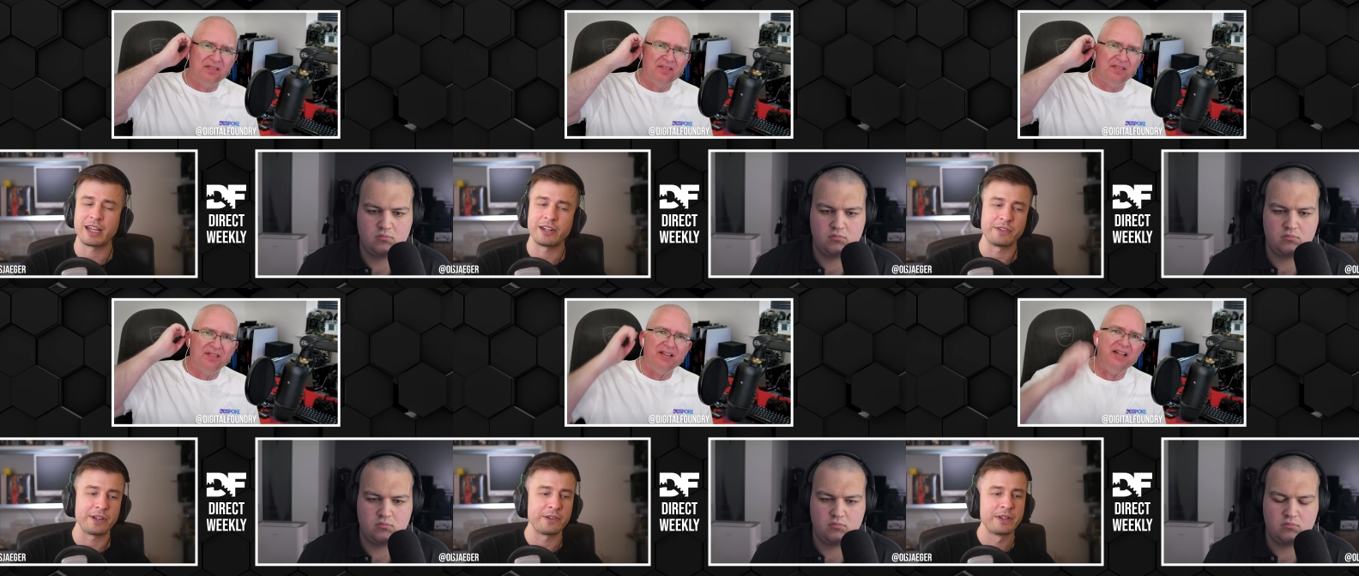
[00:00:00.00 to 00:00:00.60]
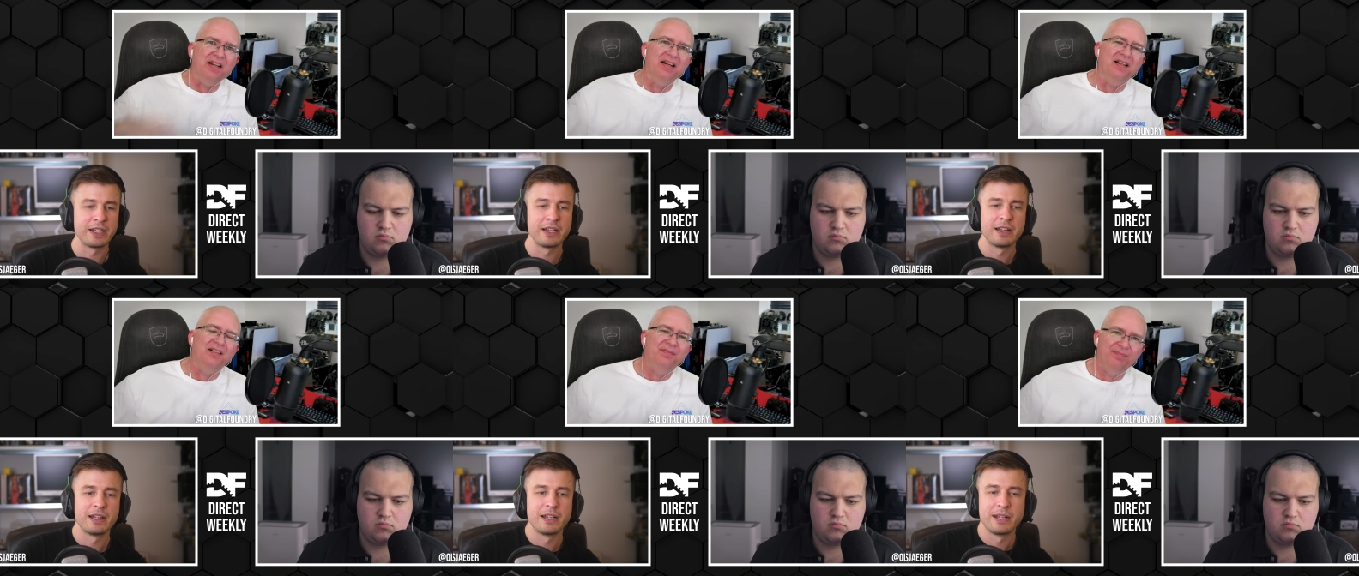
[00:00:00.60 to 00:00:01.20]
Speaker 1: I don't know.
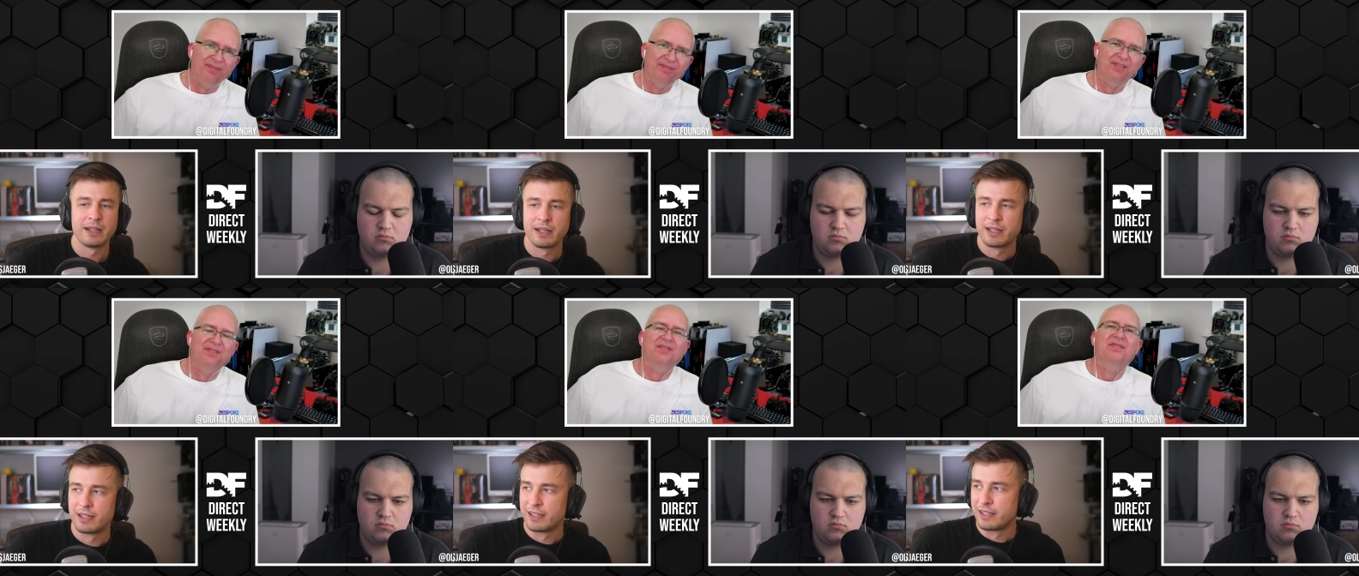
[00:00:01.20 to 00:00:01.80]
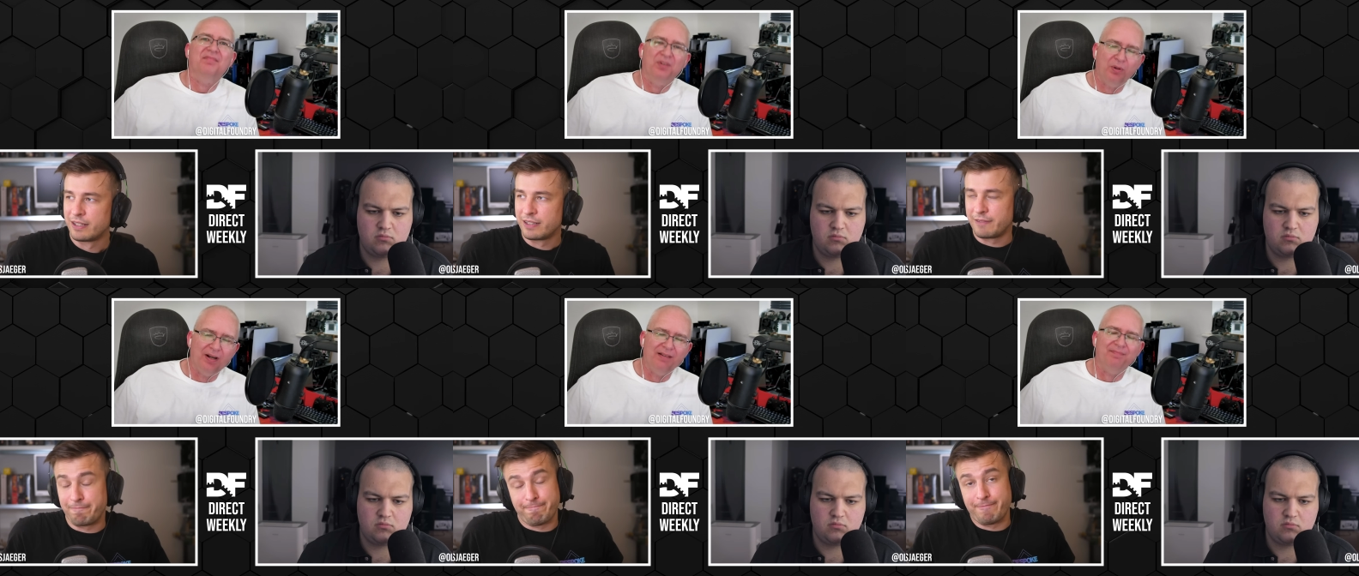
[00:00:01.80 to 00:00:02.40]
Yeah.
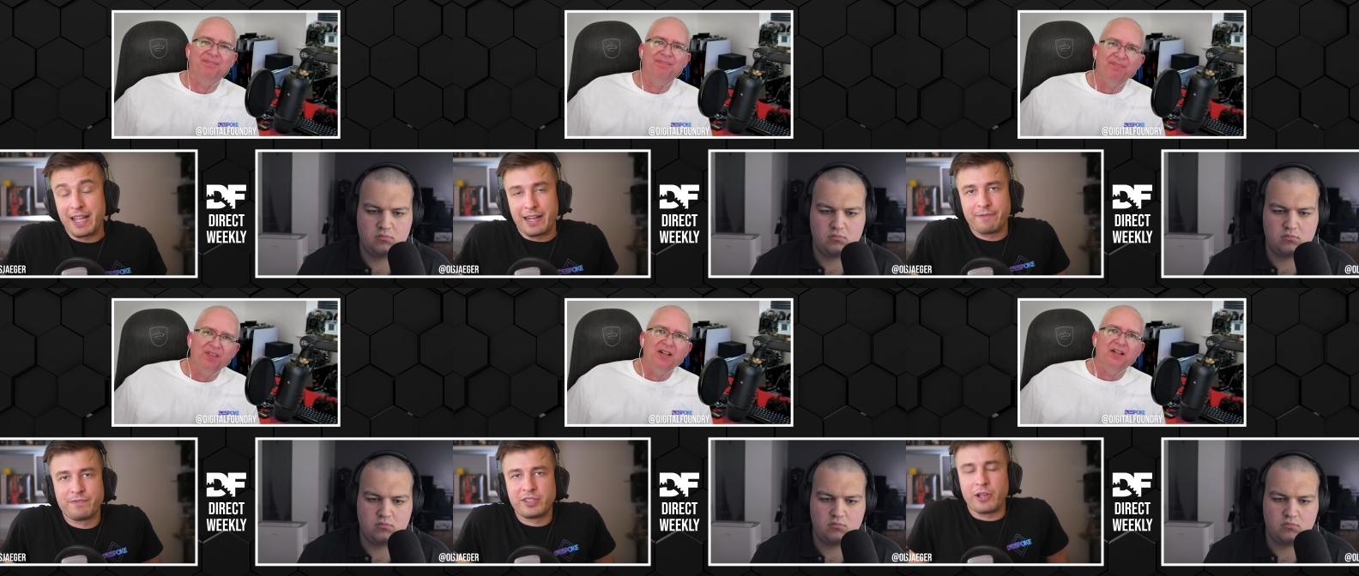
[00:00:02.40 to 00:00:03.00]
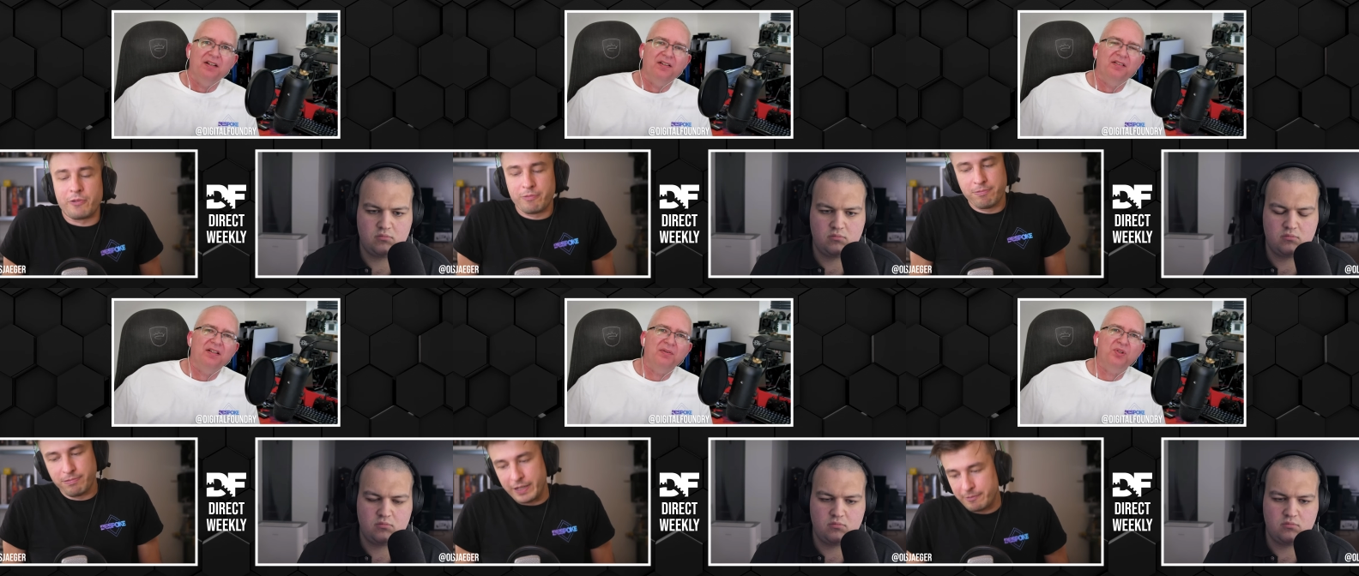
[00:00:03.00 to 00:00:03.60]
Quite. Yeah. So
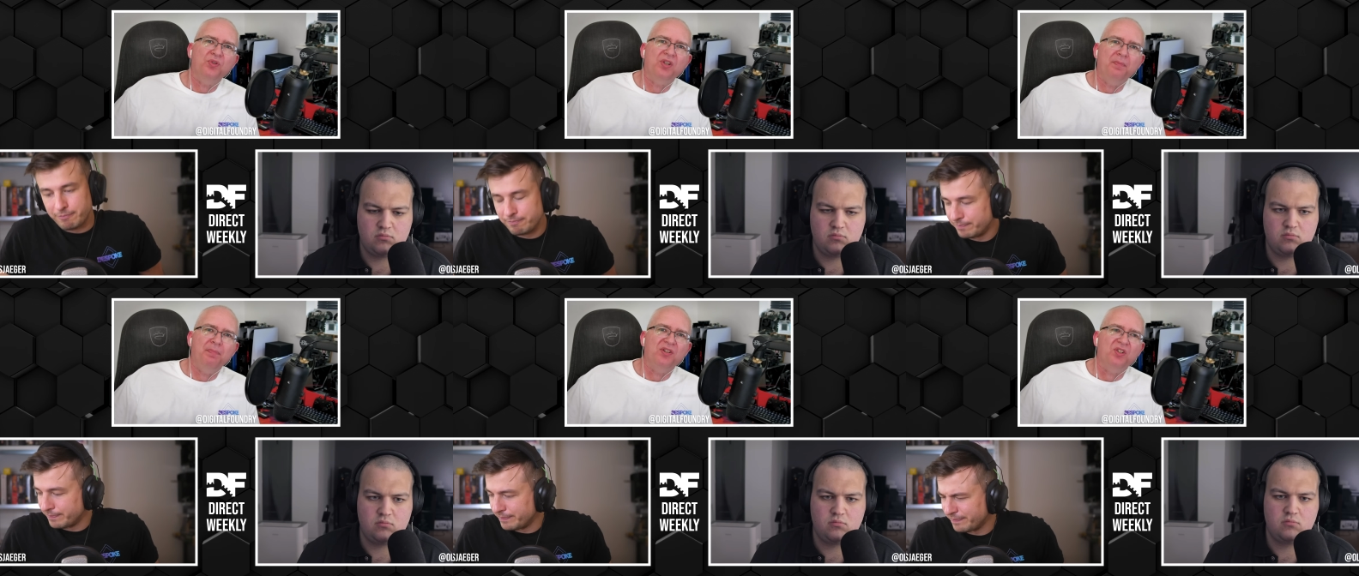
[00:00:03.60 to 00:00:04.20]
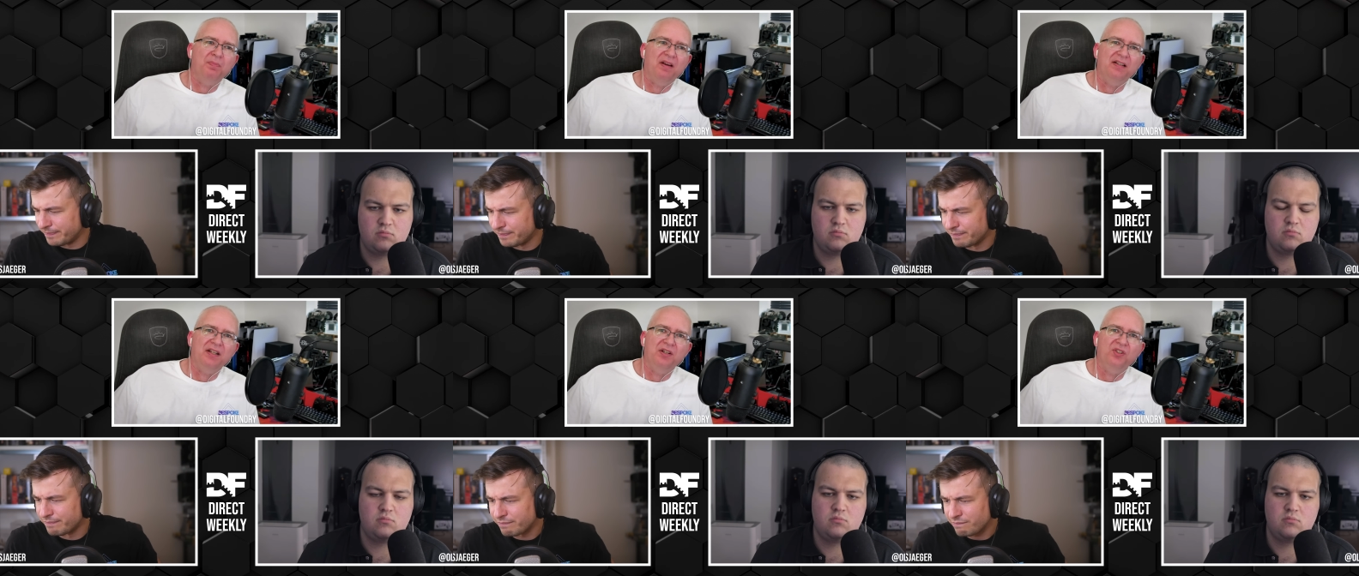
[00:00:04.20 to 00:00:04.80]
there
Speaker 2: was also bits
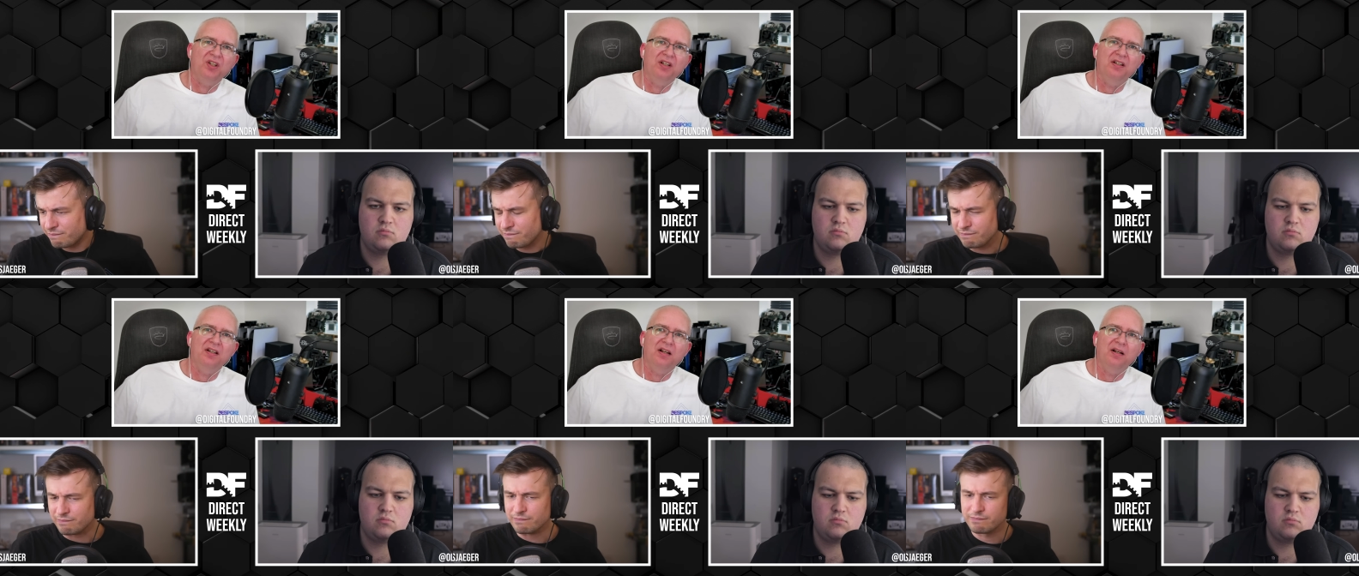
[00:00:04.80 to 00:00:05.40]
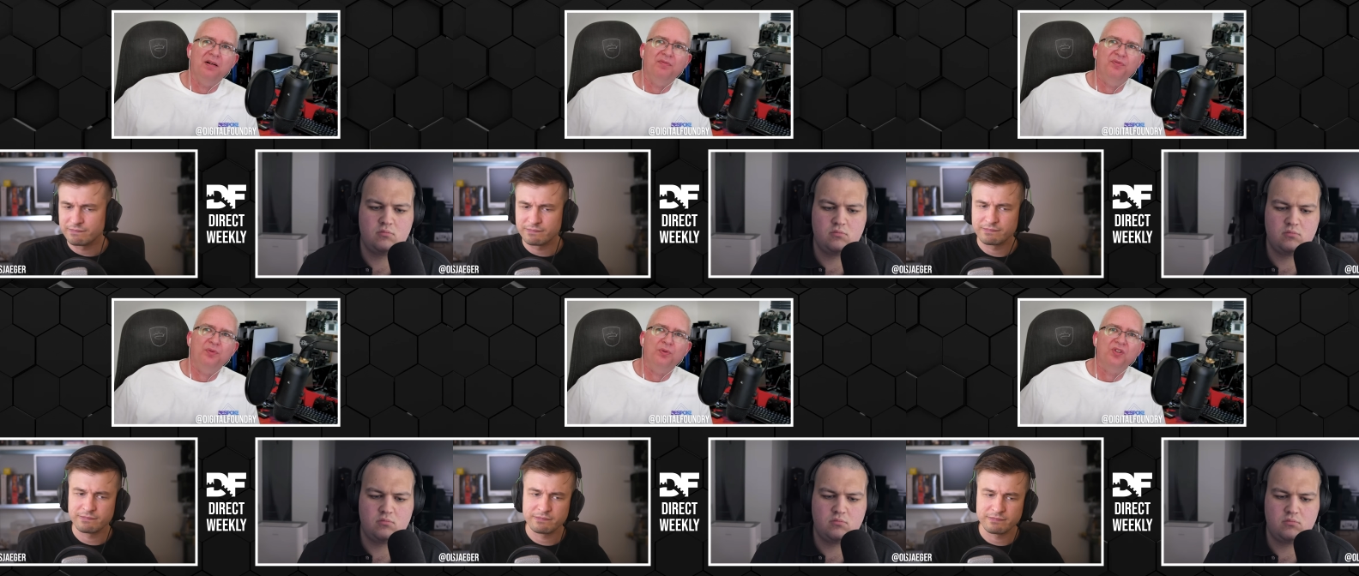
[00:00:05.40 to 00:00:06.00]
apparently used in uh,
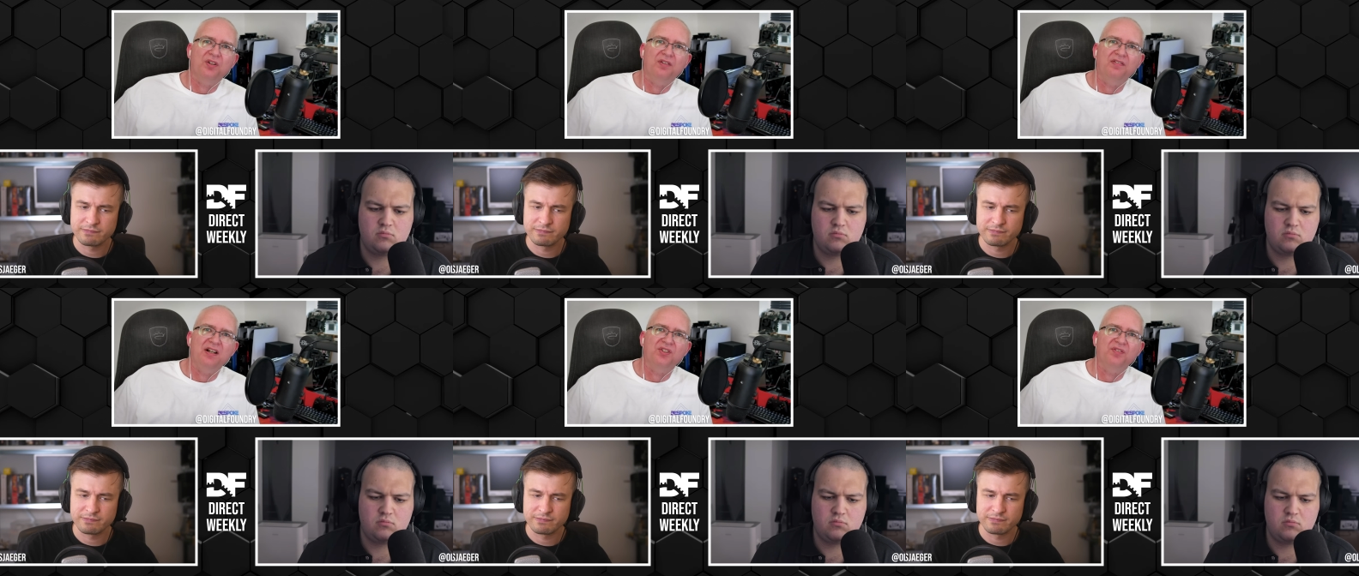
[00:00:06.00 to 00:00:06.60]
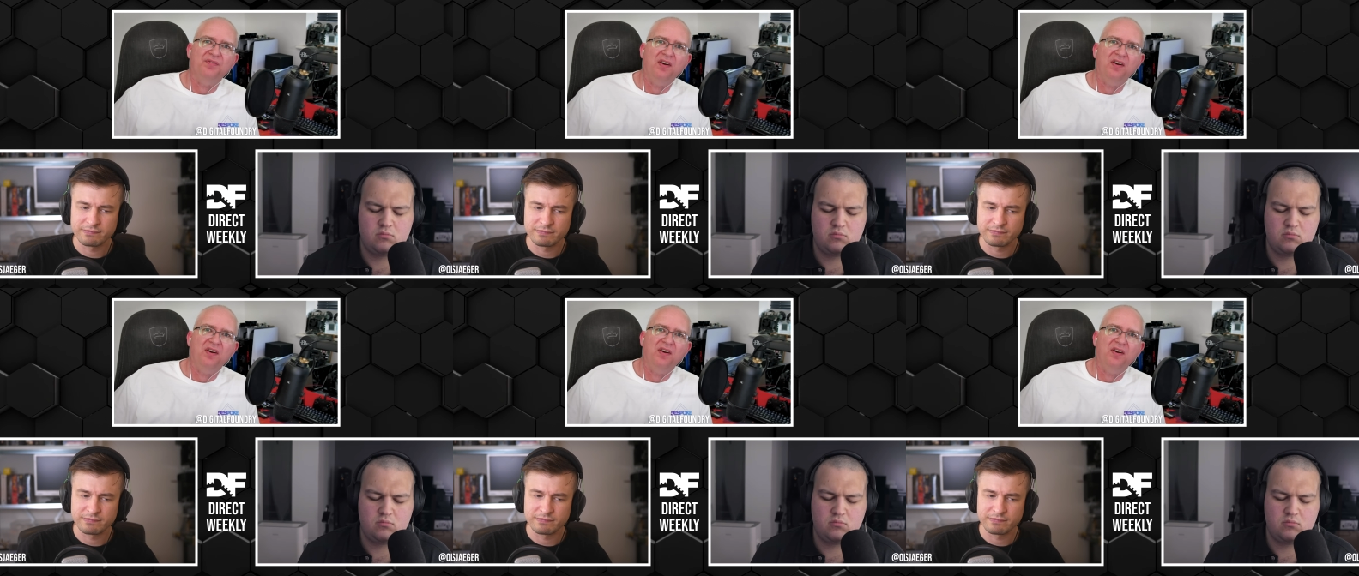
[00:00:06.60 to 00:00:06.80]
Forza Horizon